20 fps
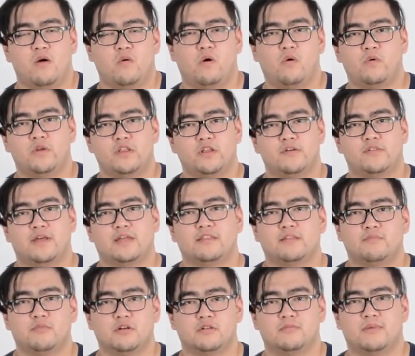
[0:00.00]
Well, we know that
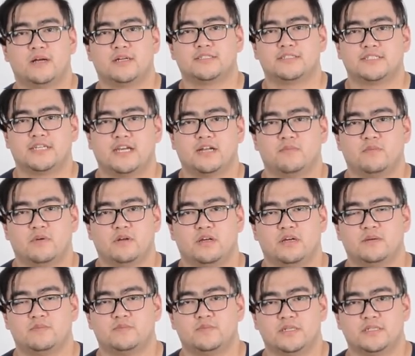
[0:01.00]
the bird box camera
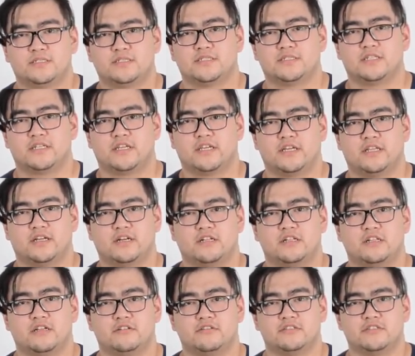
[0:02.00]
helped us to get a
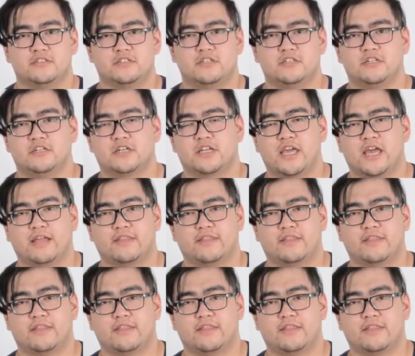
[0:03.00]
closer look